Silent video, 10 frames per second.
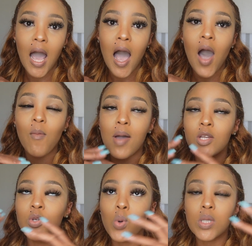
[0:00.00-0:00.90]
how my
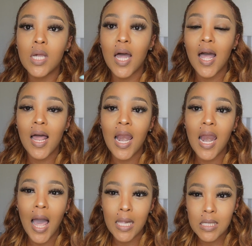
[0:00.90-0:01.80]
daughter
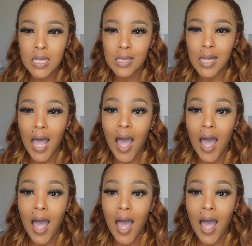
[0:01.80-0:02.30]
lightens